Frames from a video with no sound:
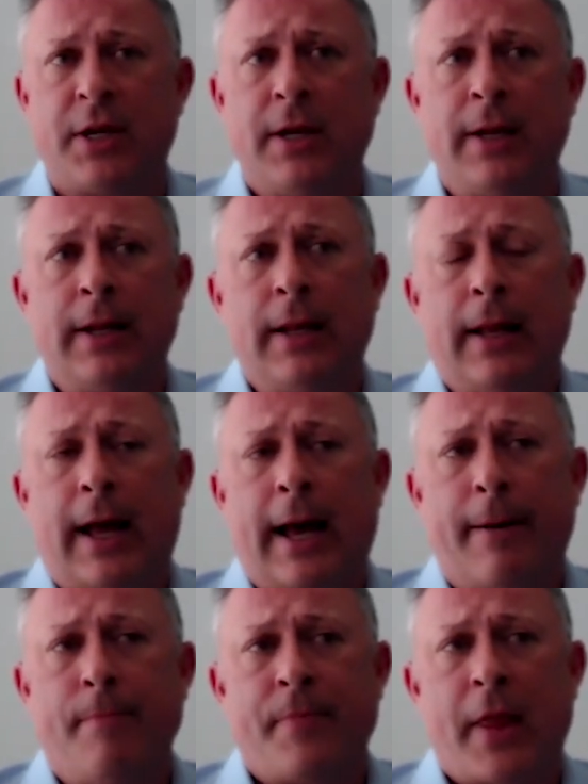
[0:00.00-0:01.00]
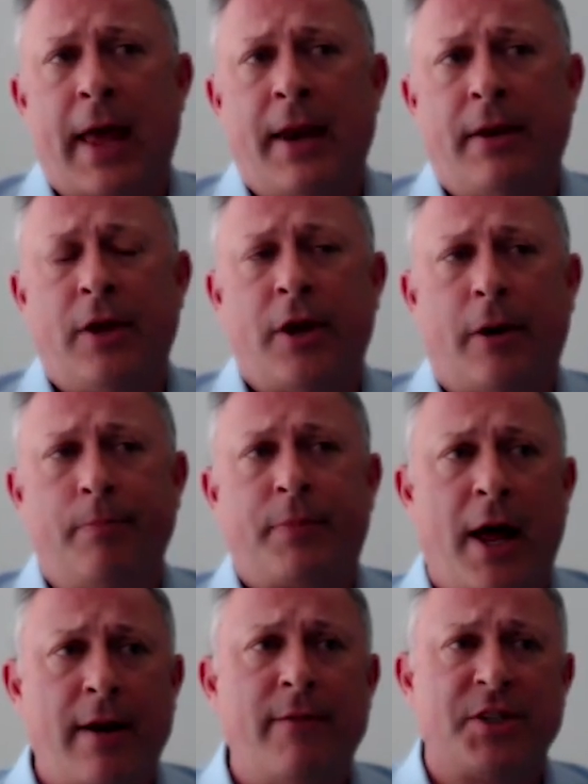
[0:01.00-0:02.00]
Mm um, and you know,
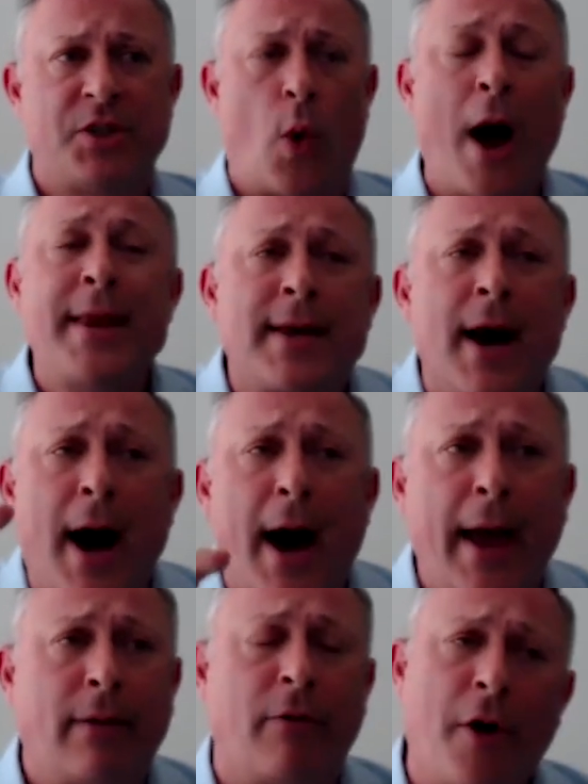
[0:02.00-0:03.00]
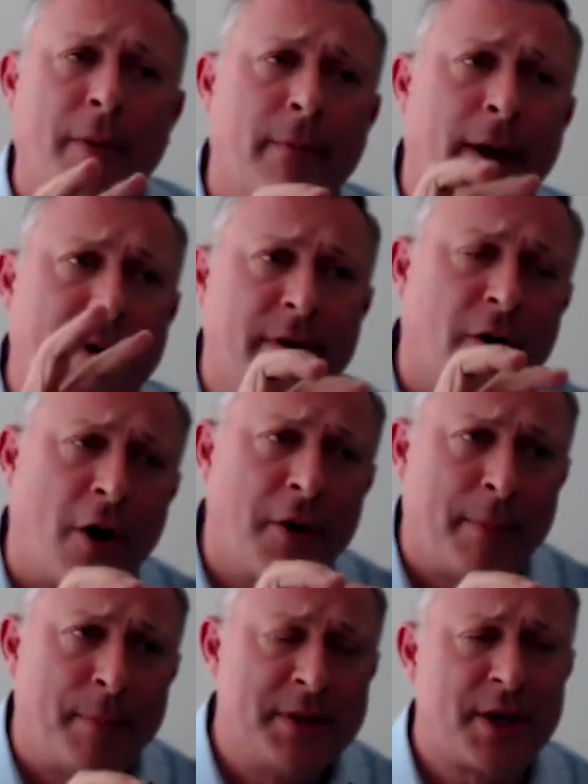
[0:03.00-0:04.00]
kind of as a white guy, grow, having grown
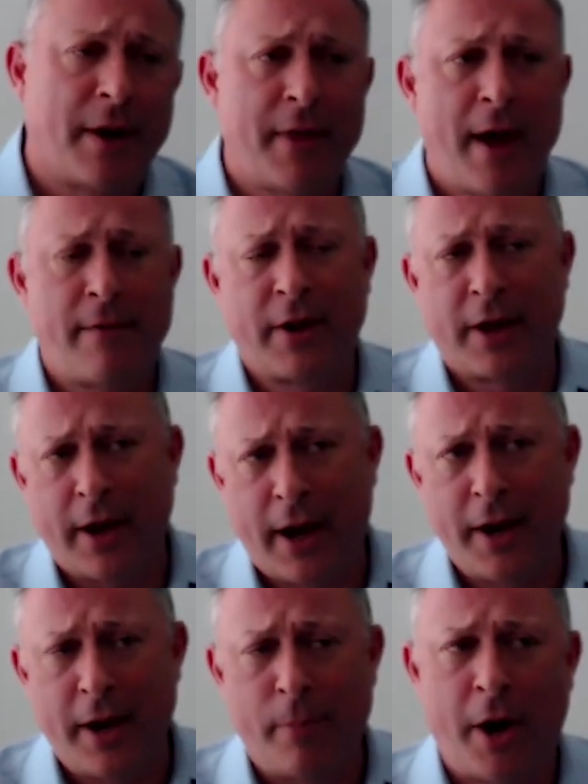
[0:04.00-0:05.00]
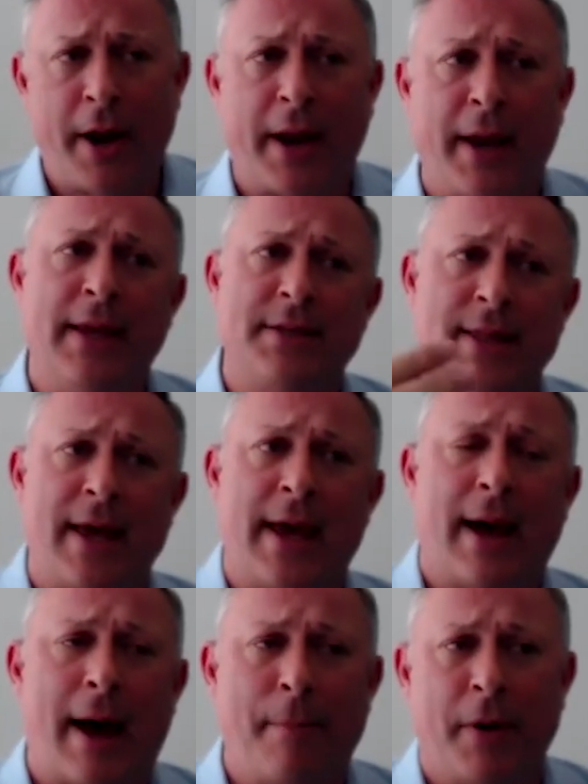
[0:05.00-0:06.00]
up in South Africa under apartheid, he's
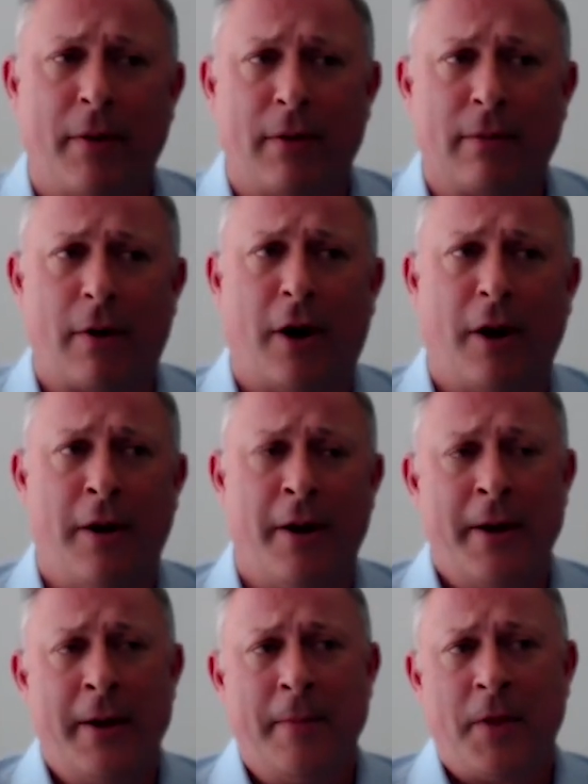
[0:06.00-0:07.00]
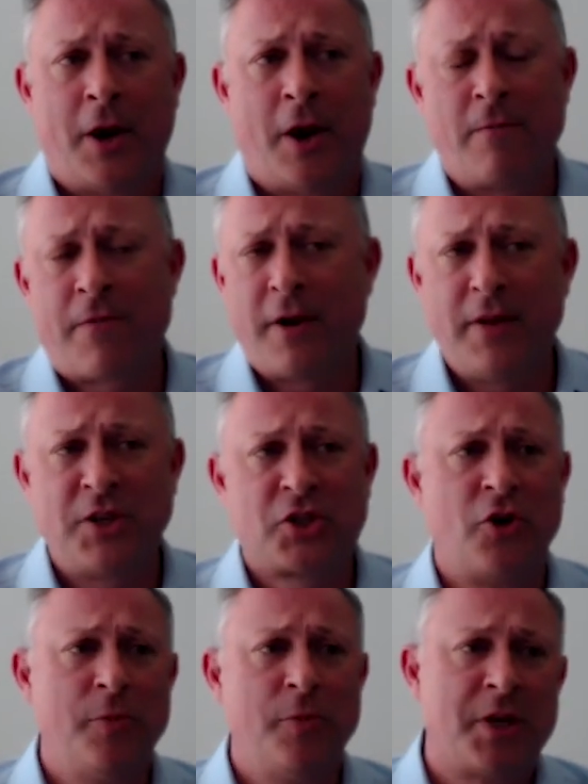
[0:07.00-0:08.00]
there up on, on, you know, in front of these
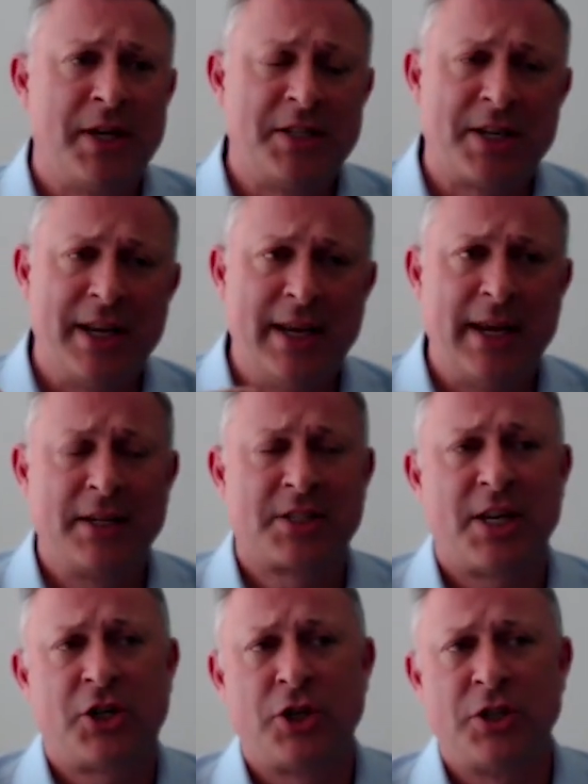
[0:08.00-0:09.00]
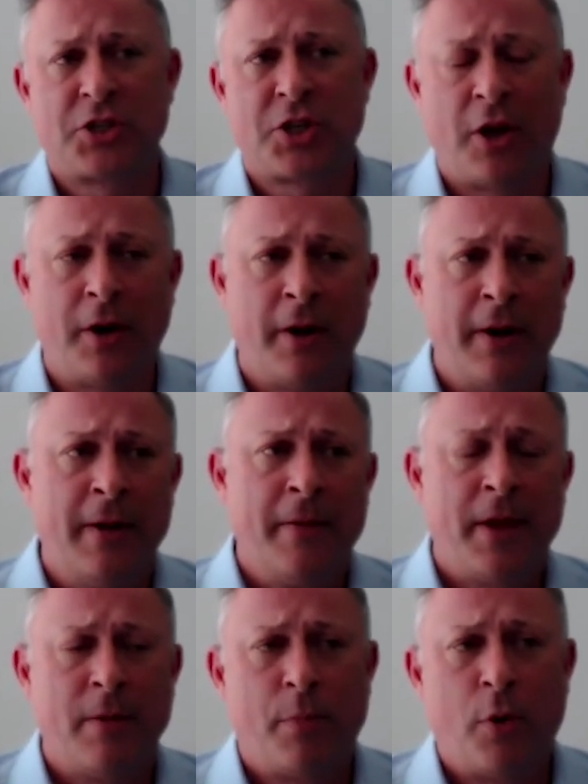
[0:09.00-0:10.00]
groups, and he's leading sessions on
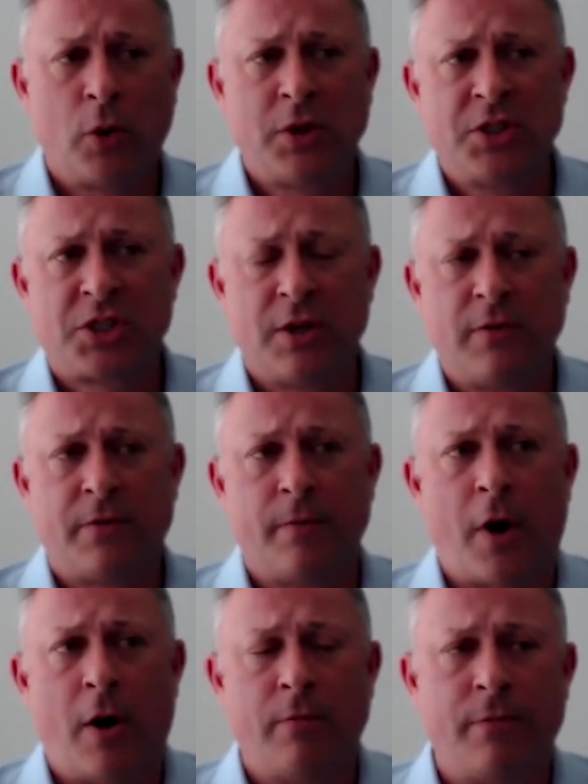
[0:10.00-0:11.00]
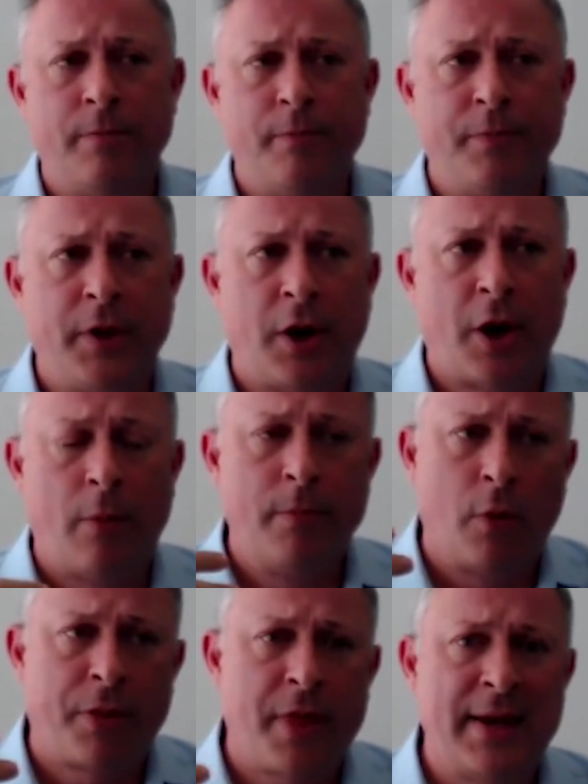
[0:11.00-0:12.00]
the importance of of you know
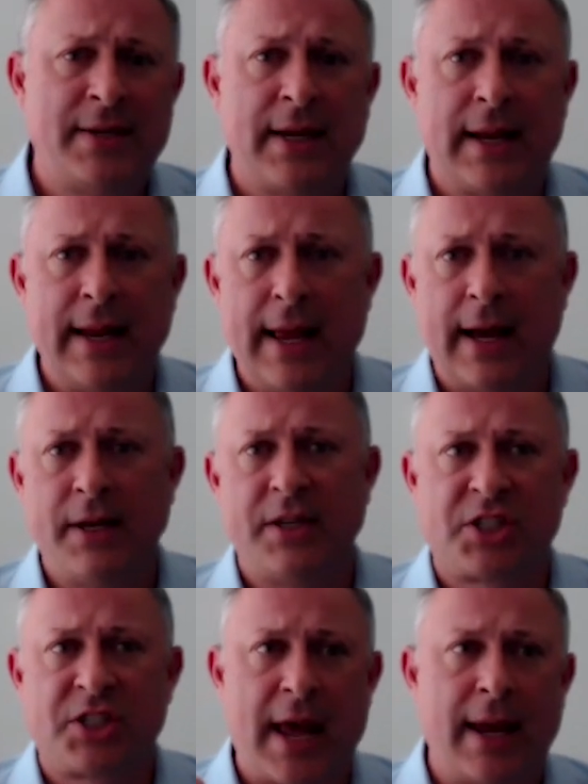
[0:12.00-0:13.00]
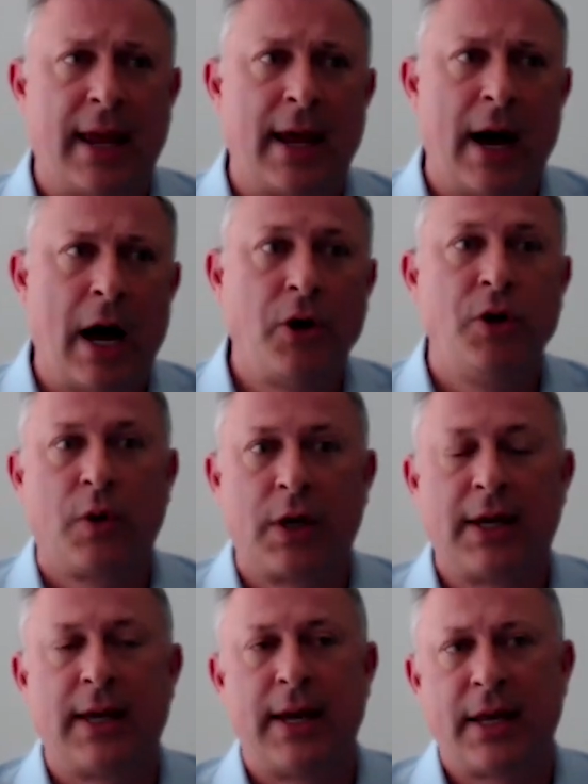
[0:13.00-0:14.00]
authentically understanding how you
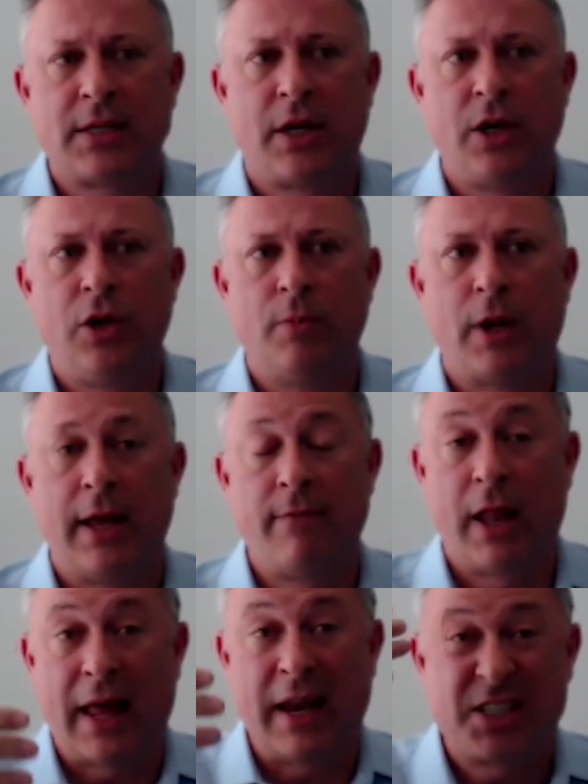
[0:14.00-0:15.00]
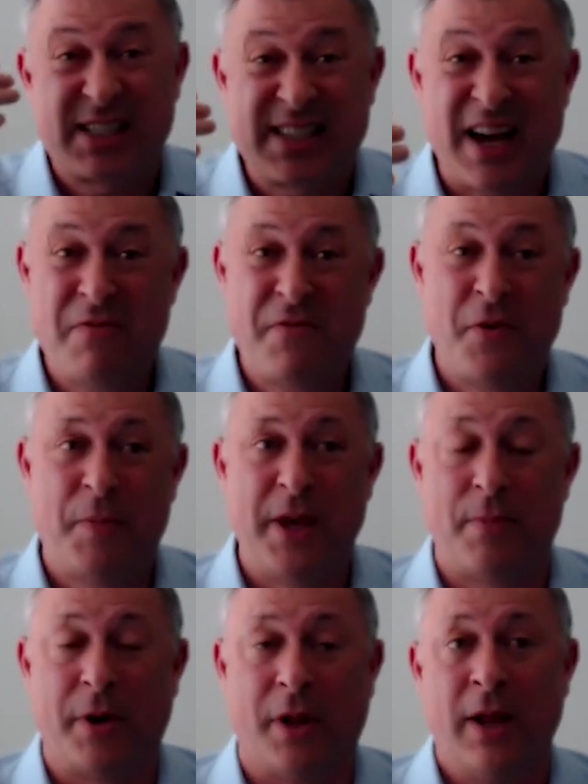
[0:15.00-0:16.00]
can connect at a human level, and it's yeah. tough for
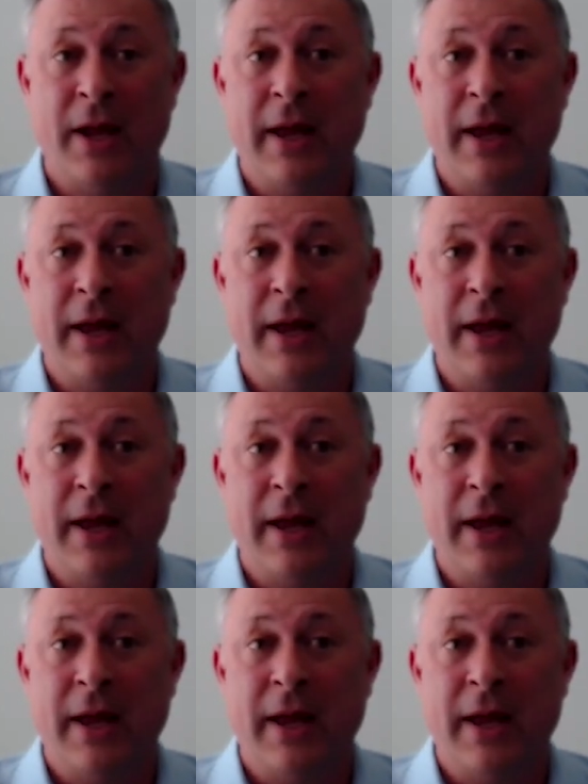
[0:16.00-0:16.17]
people.